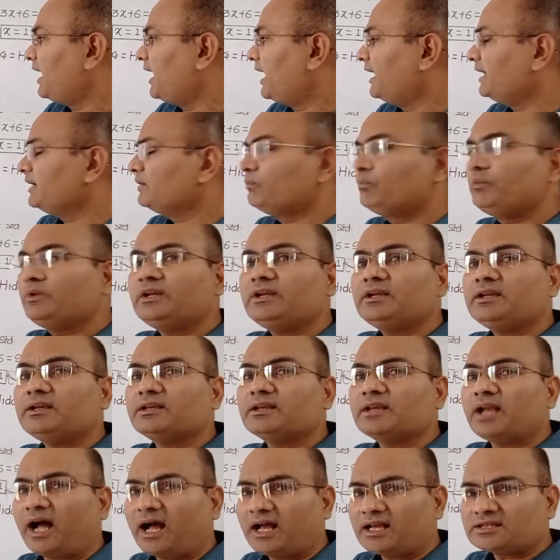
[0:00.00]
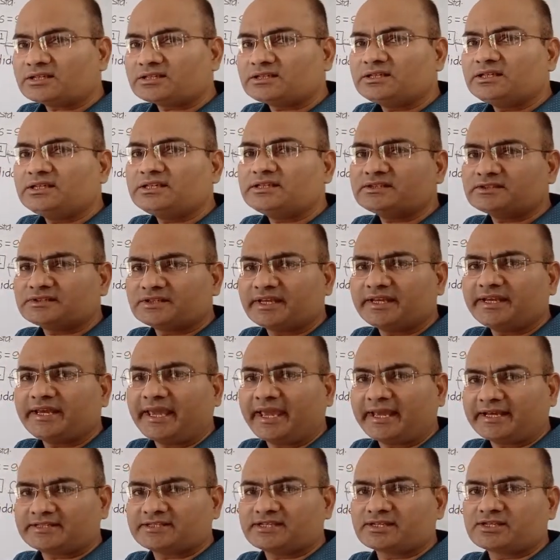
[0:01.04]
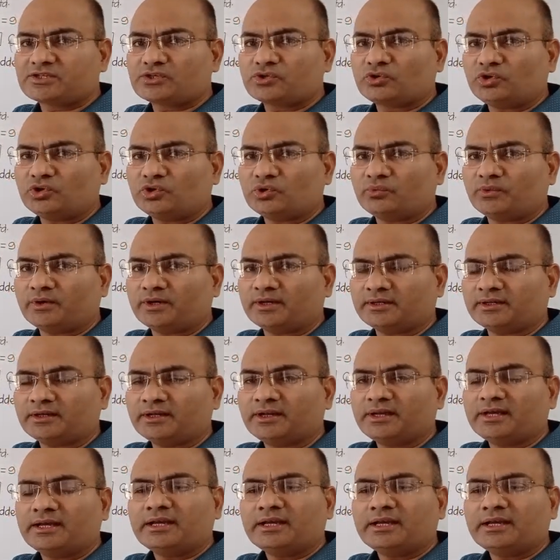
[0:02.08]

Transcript: And we lastly say x is equal to 1.